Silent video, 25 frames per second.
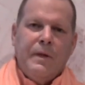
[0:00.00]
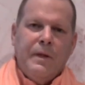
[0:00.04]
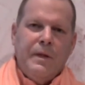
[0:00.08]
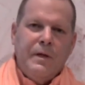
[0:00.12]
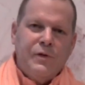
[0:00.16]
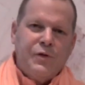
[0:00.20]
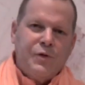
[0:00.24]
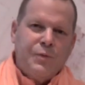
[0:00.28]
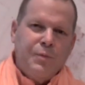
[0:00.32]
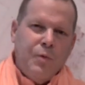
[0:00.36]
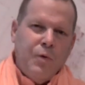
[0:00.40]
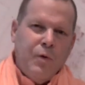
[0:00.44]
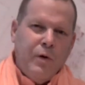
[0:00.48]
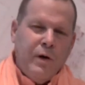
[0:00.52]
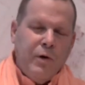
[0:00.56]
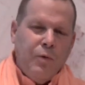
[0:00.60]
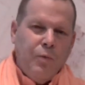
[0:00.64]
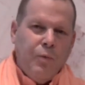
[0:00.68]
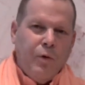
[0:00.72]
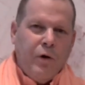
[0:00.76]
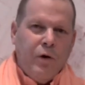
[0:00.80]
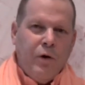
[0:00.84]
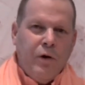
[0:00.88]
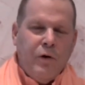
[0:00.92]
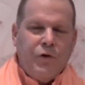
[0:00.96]
This morning
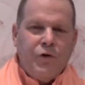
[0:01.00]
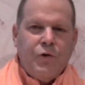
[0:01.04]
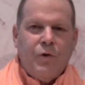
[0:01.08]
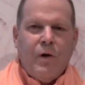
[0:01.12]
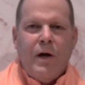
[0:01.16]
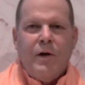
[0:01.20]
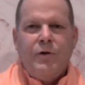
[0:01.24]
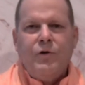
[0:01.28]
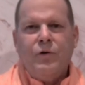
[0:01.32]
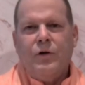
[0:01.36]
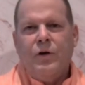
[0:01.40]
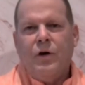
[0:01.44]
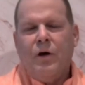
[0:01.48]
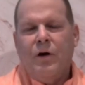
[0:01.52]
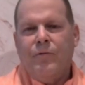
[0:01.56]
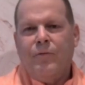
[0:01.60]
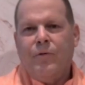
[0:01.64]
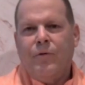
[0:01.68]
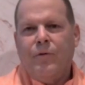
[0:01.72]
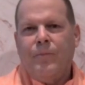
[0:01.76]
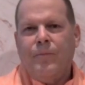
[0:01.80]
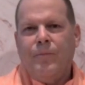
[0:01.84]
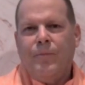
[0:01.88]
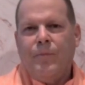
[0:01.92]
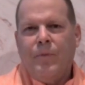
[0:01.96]
we're going to try to
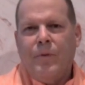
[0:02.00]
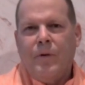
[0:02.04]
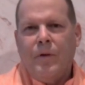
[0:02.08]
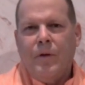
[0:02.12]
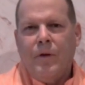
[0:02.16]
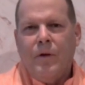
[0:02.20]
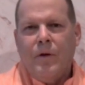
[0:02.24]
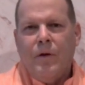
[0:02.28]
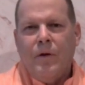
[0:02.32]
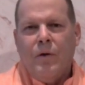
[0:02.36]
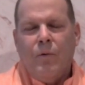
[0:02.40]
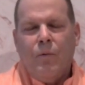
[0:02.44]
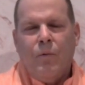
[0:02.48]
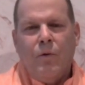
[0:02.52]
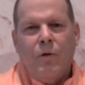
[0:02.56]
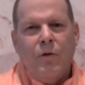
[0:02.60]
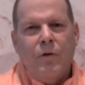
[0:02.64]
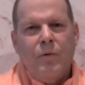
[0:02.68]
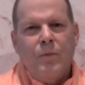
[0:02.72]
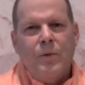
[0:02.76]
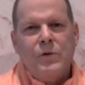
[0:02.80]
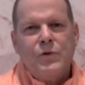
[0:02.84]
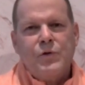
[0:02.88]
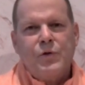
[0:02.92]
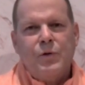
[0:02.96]
cover one of
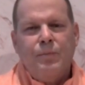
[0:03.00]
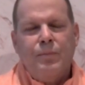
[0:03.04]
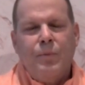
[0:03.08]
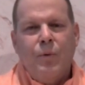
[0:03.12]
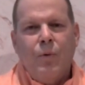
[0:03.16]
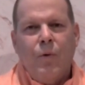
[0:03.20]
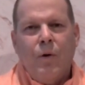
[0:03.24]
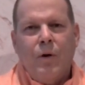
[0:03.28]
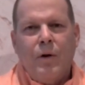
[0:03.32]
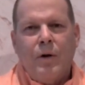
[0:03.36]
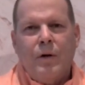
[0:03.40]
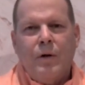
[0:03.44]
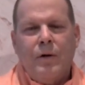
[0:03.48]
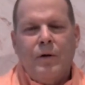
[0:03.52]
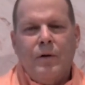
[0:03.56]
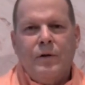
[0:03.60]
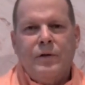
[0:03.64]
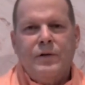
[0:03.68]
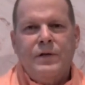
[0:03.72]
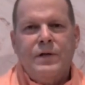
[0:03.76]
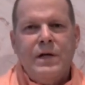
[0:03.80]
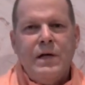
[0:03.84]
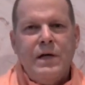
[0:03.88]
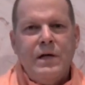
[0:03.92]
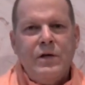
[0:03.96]
the most
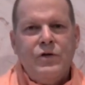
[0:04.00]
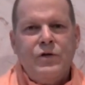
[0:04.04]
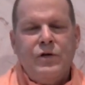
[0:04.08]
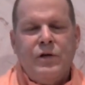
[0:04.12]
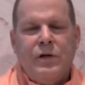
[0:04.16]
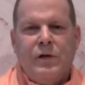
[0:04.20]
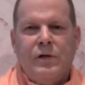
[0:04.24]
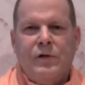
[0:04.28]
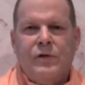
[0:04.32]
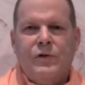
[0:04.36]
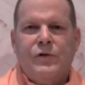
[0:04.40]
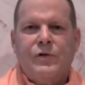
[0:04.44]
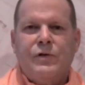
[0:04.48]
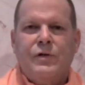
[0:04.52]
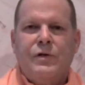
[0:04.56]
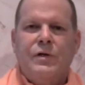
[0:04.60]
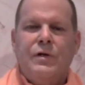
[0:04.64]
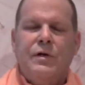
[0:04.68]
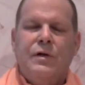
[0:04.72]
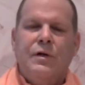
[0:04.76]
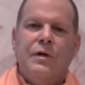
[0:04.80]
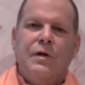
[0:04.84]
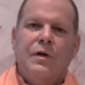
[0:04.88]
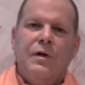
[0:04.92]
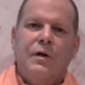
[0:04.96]
important teachings
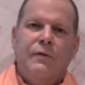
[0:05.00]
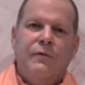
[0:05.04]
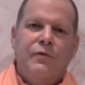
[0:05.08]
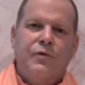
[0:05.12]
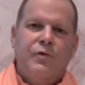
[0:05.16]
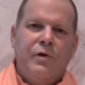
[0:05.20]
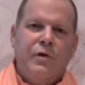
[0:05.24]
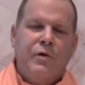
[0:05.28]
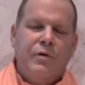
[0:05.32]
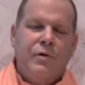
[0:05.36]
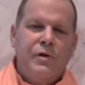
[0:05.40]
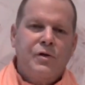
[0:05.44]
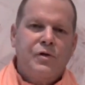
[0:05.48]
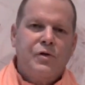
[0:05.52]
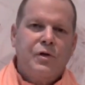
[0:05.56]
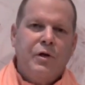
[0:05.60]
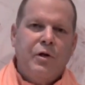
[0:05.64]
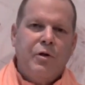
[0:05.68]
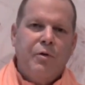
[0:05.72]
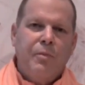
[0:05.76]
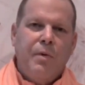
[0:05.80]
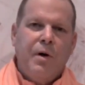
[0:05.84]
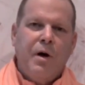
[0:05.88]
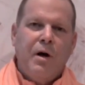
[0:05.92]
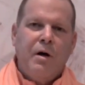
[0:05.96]
of Sri Krishna
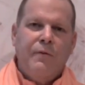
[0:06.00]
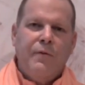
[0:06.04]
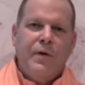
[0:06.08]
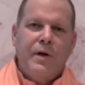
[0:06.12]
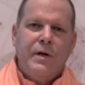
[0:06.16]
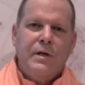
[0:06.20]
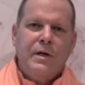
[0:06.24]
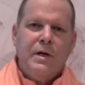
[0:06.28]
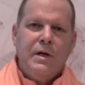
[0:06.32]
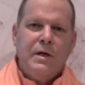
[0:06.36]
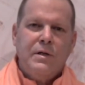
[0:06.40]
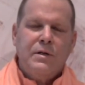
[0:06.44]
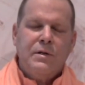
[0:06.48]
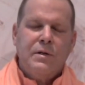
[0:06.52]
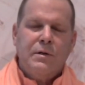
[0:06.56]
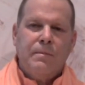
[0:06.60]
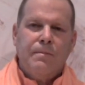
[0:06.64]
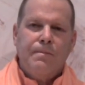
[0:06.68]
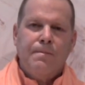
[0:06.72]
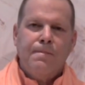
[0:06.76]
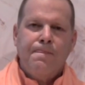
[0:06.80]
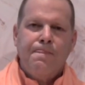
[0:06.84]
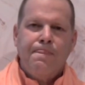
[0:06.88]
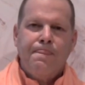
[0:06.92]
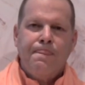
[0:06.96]
in the Bhagavad Gita.
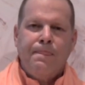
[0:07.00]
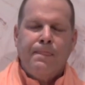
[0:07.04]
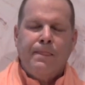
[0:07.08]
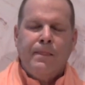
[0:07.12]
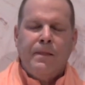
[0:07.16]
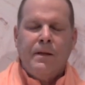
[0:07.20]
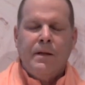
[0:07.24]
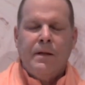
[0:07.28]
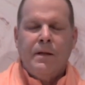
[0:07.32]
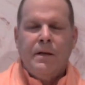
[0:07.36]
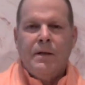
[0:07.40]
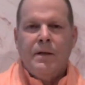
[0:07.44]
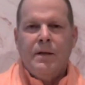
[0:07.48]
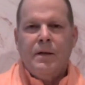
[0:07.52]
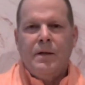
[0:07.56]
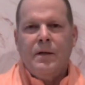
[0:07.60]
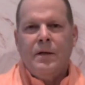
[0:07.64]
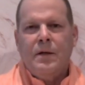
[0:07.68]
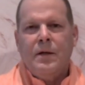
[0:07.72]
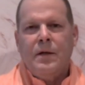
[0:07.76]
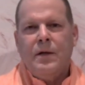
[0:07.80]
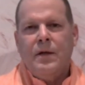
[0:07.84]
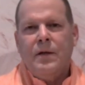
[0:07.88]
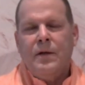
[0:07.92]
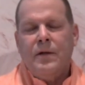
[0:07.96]

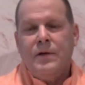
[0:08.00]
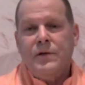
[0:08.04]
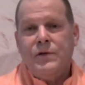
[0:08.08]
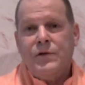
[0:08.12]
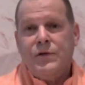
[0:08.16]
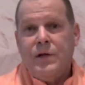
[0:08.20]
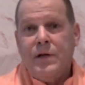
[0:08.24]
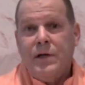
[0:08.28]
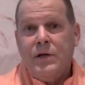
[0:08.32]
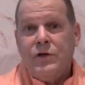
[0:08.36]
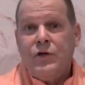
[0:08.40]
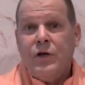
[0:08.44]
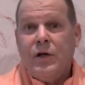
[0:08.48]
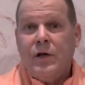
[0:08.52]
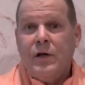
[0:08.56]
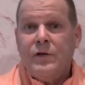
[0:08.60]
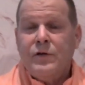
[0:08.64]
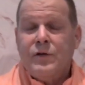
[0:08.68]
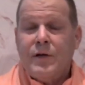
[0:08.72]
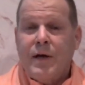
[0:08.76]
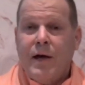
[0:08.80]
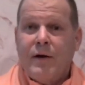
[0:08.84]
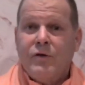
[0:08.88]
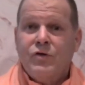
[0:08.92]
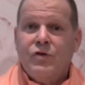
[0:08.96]
This teaching
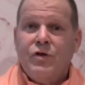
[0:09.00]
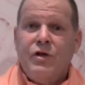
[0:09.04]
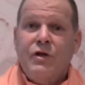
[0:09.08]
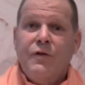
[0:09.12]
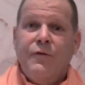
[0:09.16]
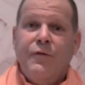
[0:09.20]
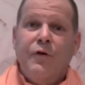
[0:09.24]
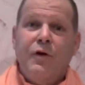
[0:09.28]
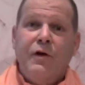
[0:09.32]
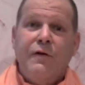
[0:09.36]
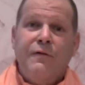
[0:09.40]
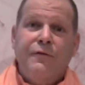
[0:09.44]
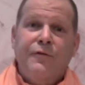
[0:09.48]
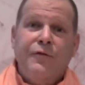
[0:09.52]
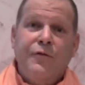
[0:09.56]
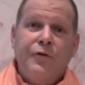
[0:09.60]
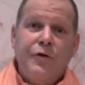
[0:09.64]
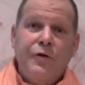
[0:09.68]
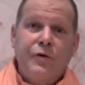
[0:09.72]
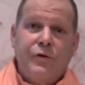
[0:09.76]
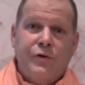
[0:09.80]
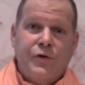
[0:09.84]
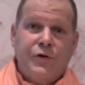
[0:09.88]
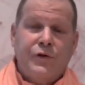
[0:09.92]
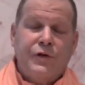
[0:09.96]
is actually the very
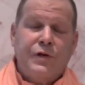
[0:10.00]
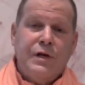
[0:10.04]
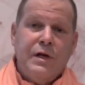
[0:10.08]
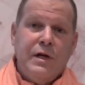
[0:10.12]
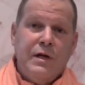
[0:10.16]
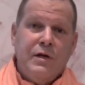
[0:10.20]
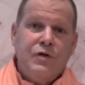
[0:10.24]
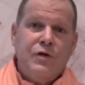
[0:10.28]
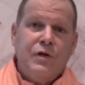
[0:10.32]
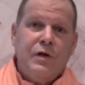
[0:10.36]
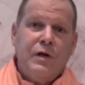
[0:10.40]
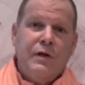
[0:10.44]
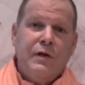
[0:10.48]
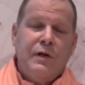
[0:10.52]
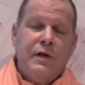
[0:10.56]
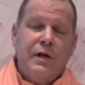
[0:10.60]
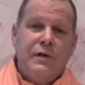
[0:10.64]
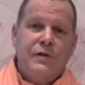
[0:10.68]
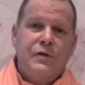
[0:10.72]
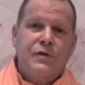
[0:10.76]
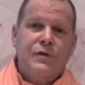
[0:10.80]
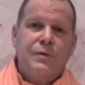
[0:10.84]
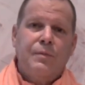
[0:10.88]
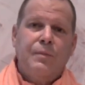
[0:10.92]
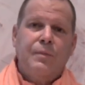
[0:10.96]
first teaching
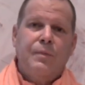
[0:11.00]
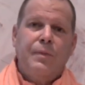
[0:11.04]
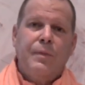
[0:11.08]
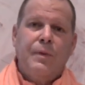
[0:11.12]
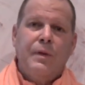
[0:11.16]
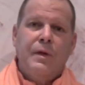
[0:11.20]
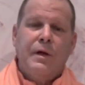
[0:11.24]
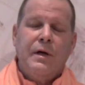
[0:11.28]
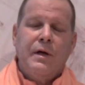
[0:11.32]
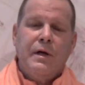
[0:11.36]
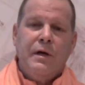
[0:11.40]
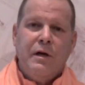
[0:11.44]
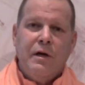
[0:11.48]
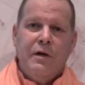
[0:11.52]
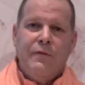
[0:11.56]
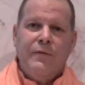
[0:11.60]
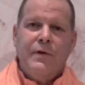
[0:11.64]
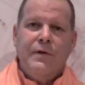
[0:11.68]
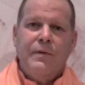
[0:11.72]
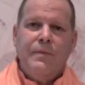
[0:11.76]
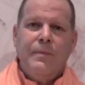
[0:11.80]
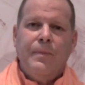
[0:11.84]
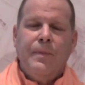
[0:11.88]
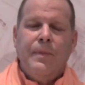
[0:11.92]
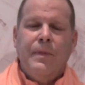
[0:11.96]
that's
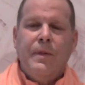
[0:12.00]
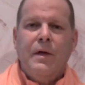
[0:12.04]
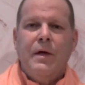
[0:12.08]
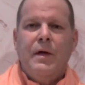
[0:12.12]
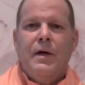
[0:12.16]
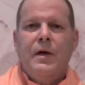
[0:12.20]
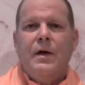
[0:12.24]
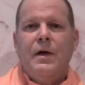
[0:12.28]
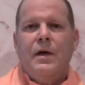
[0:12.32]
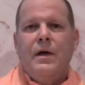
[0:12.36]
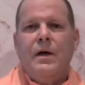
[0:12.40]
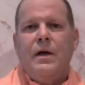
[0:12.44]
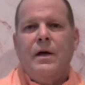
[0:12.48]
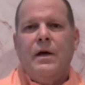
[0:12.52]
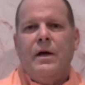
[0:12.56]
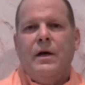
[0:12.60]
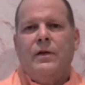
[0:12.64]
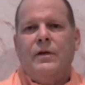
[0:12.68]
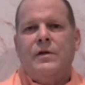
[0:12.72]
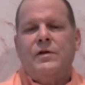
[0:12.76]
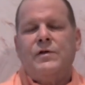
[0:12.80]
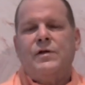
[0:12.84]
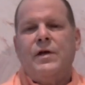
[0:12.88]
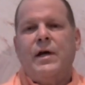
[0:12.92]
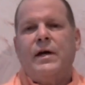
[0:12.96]
given
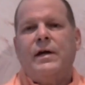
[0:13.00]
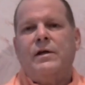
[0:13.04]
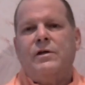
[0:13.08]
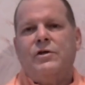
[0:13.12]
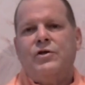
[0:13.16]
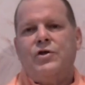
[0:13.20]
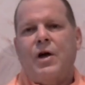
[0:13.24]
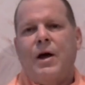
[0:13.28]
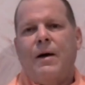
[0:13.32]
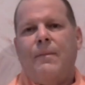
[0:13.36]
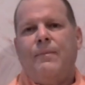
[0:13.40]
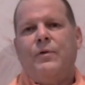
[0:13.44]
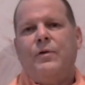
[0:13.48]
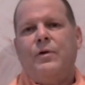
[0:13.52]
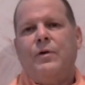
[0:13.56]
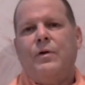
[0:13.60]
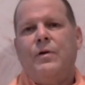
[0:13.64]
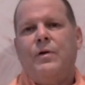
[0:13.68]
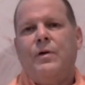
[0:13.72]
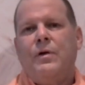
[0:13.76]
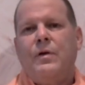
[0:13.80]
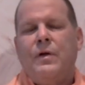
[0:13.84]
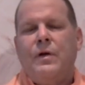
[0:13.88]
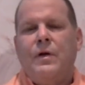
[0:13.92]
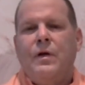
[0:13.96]
in the second
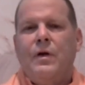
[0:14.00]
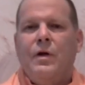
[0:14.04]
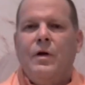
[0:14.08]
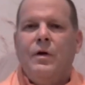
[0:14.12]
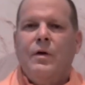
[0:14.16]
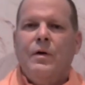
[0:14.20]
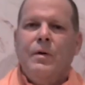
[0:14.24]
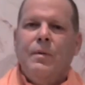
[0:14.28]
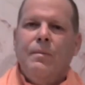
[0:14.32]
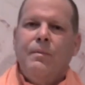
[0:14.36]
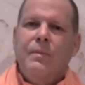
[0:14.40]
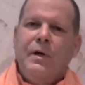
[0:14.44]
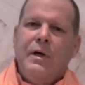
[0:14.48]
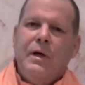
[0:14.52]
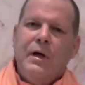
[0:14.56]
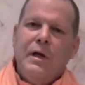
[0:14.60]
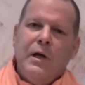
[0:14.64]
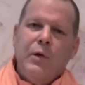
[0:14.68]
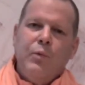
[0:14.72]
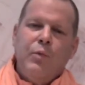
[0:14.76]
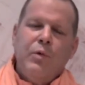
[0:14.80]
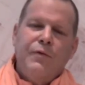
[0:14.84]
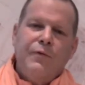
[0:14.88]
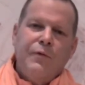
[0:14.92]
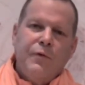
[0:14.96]
chapter,
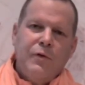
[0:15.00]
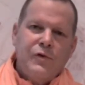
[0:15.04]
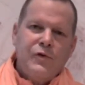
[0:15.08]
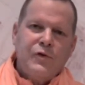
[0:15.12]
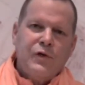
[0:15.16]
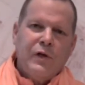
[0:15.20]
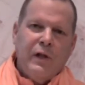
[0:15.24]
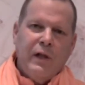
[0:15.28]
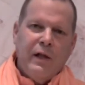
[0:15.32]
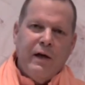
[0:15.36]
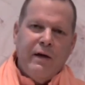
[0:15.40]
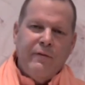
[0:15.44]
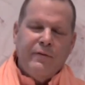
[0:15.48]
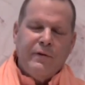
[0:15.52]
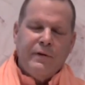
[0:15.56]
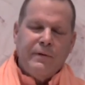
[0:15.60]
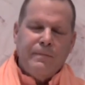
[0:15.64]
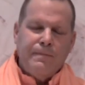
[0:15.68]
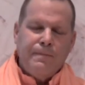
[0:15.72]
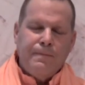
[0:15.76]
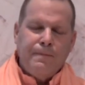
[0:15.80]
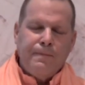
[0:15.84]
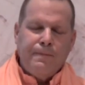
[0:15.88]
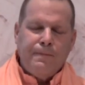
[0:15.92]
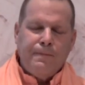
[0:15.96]
beginning with verse 11.